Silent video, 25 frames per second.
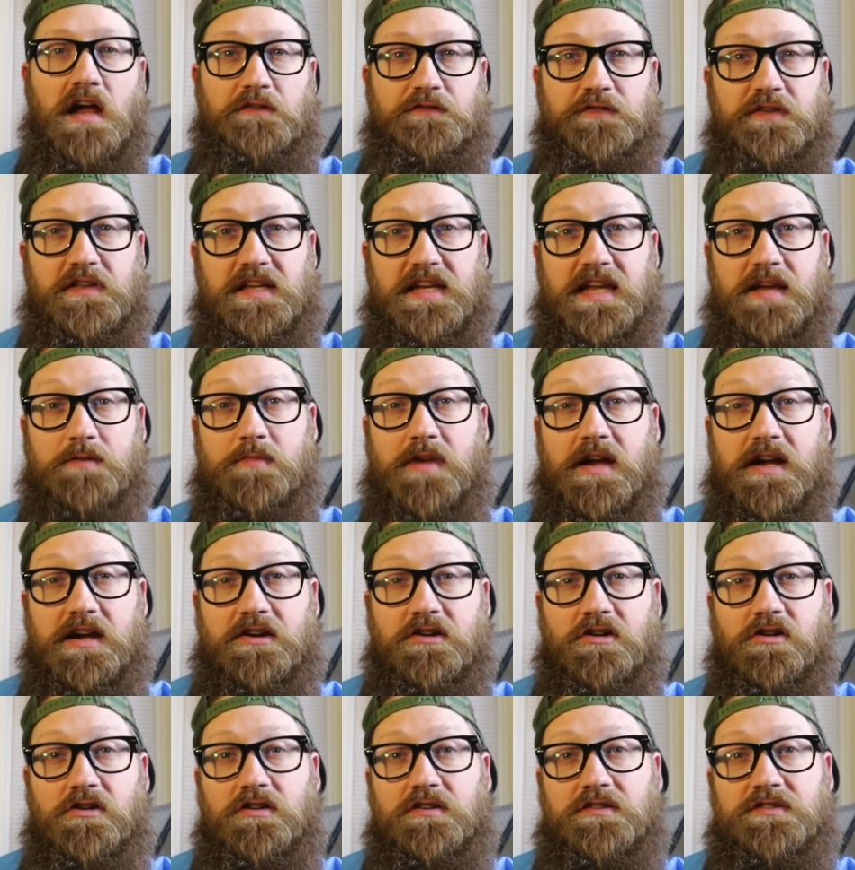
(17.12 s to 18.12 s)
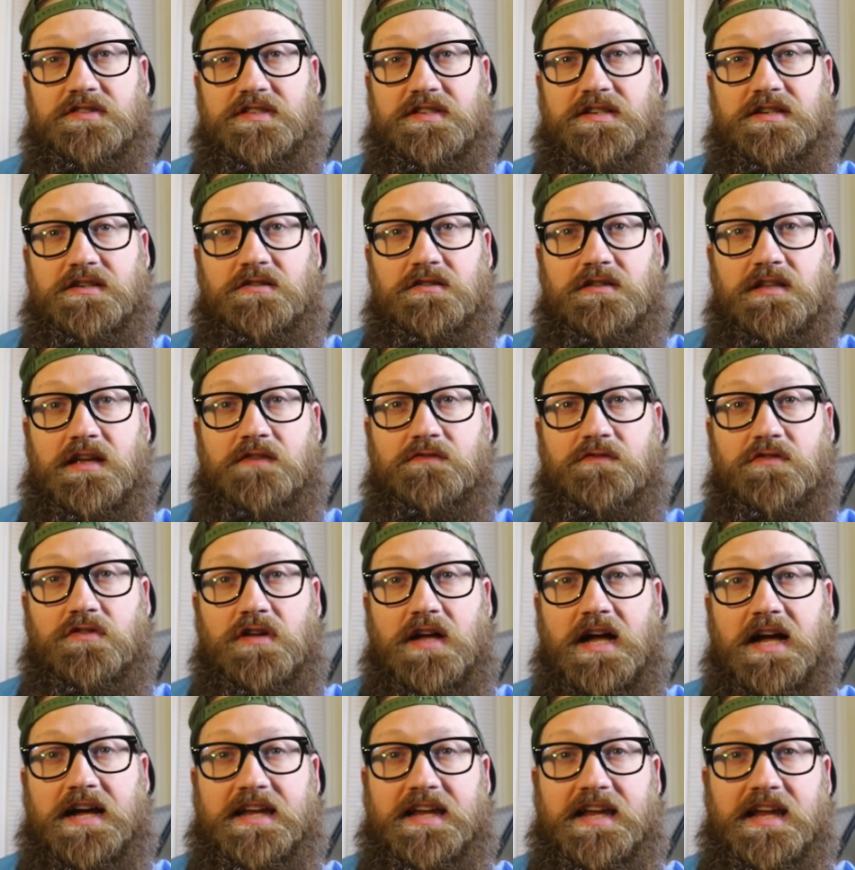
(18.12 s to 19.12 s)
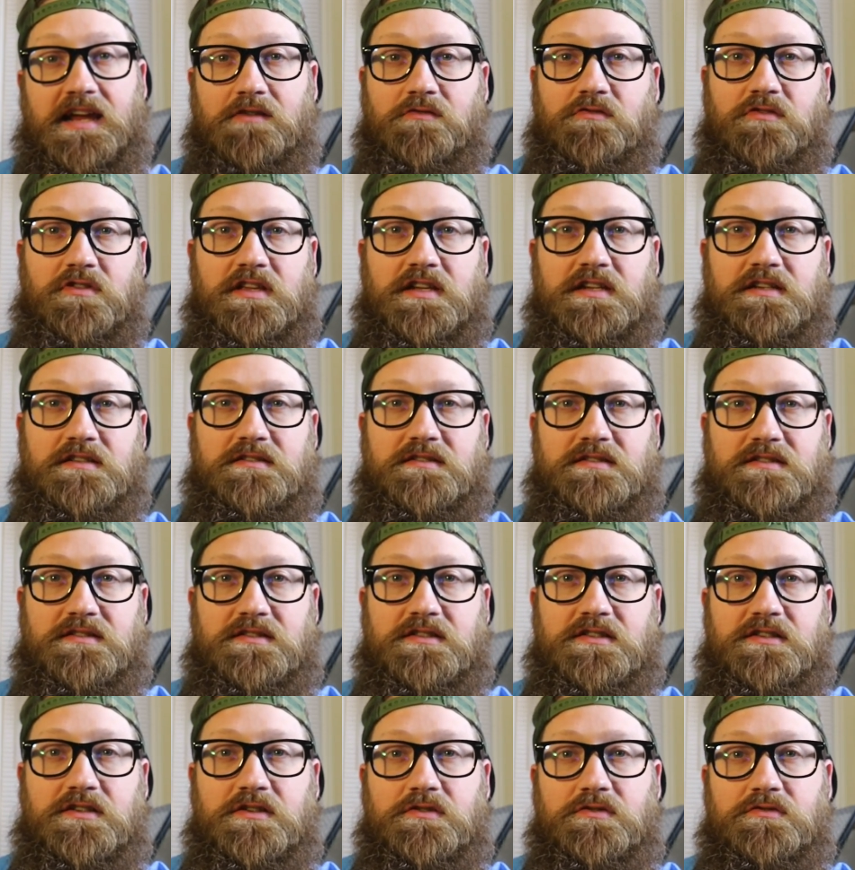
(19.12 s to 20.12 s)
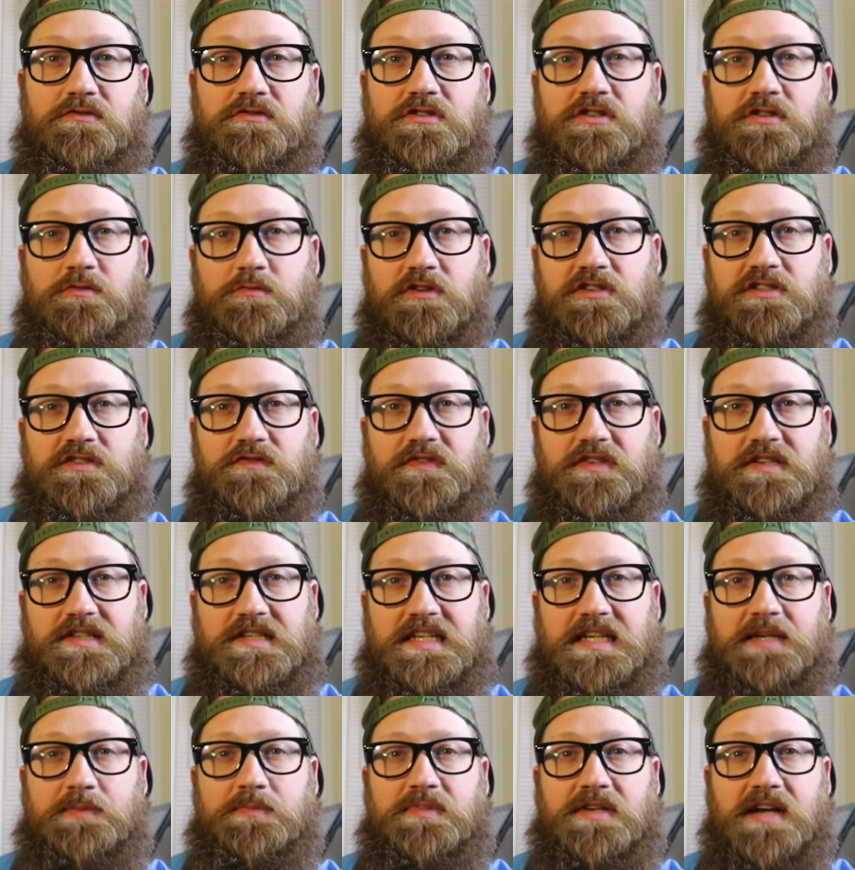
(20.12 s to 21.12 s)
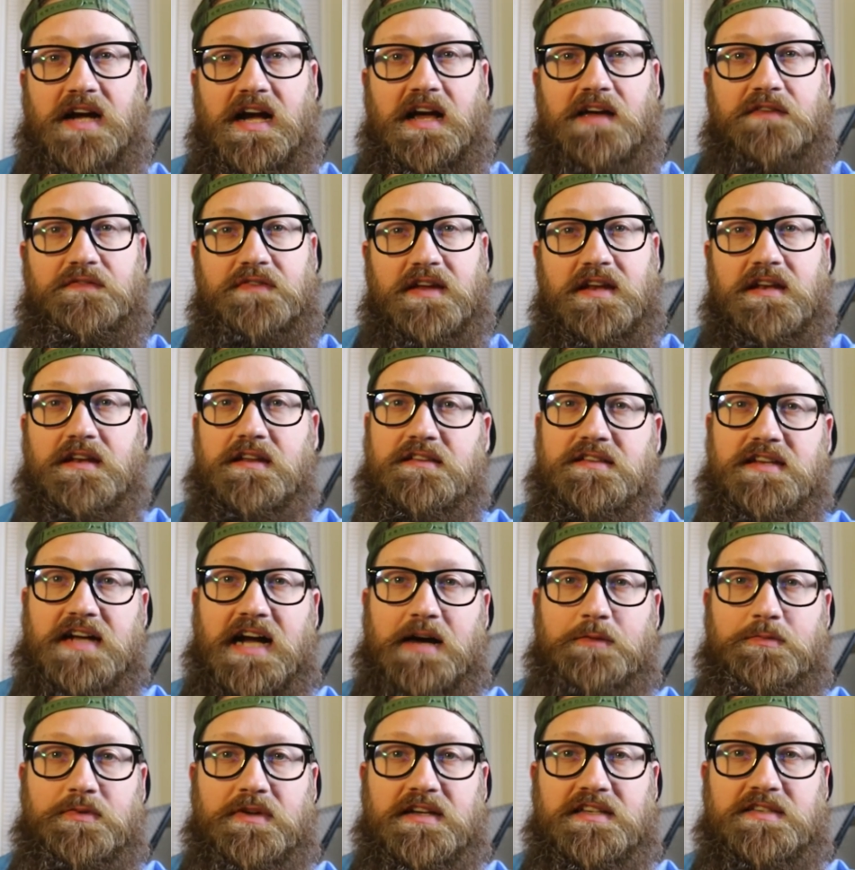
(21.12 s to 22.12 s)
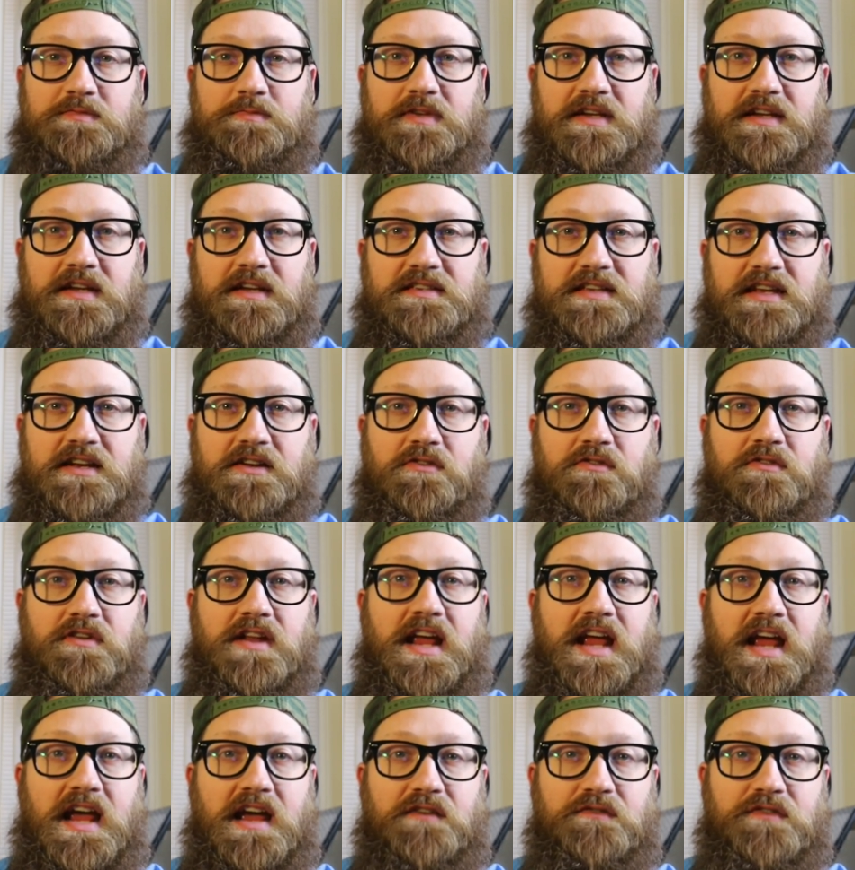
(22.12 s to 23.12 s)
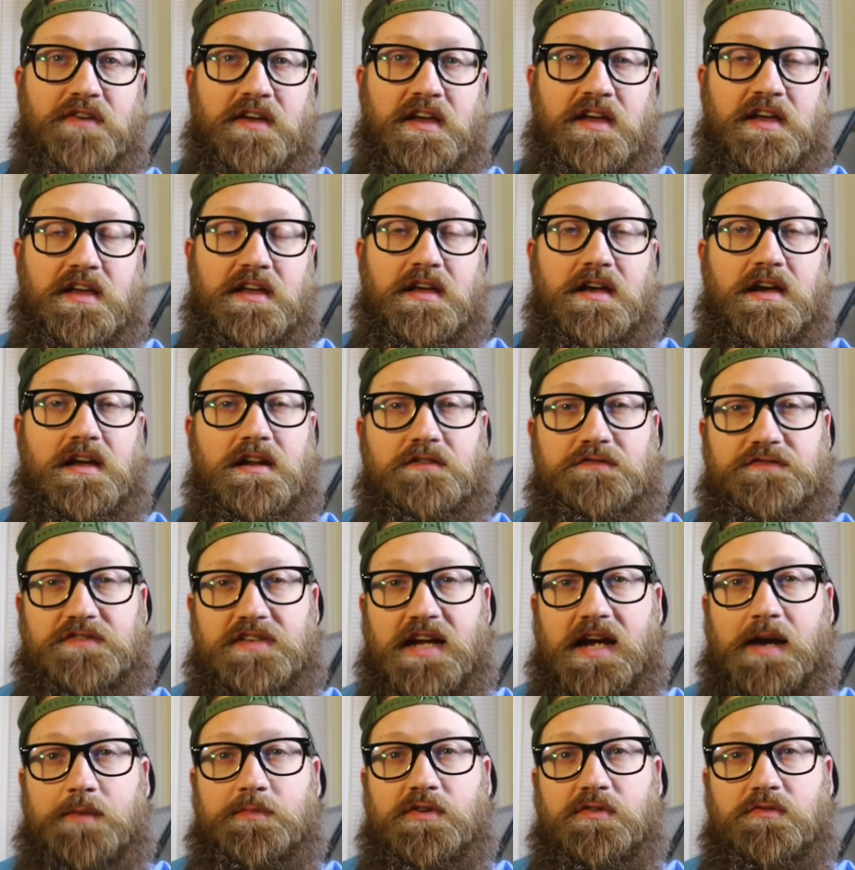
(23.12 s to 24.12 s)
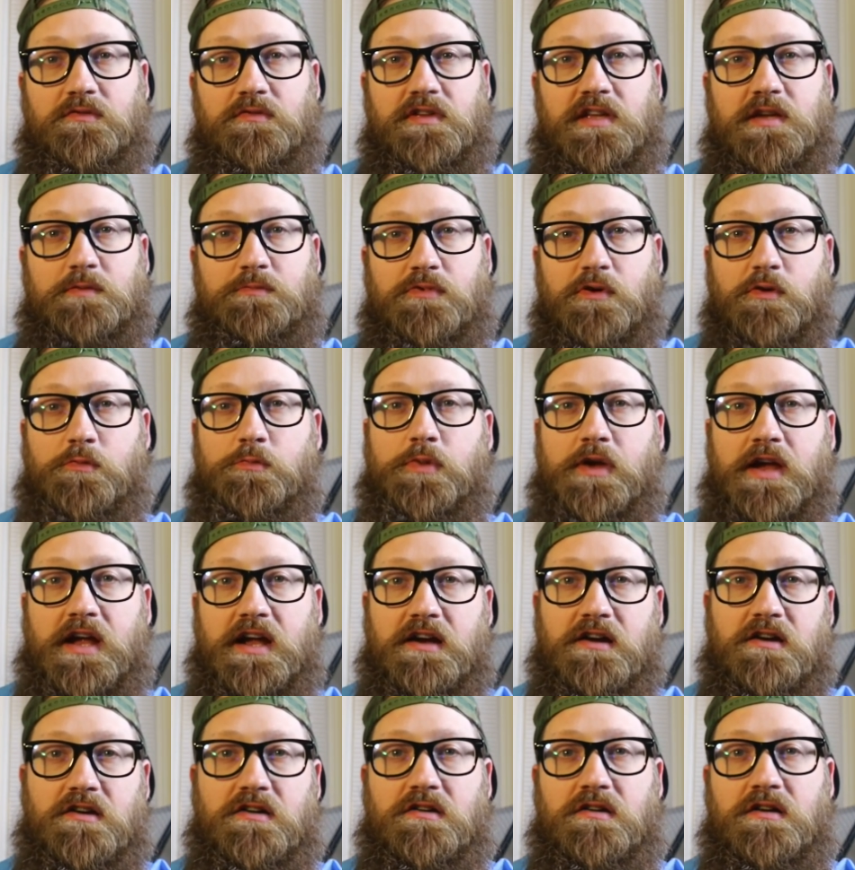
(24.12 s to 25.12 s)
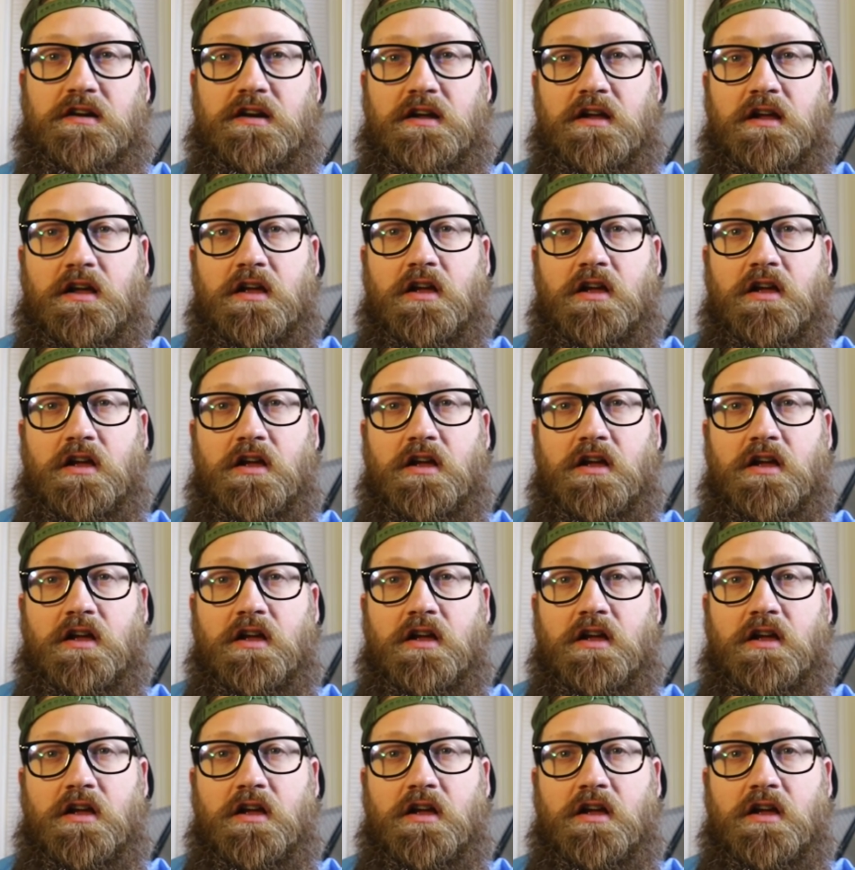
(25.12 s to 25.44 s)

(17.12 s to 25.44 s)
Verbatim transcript: I feel like at my current skill level, I can't really do too much of a deep dive into topics because I don't have enough time to really prepare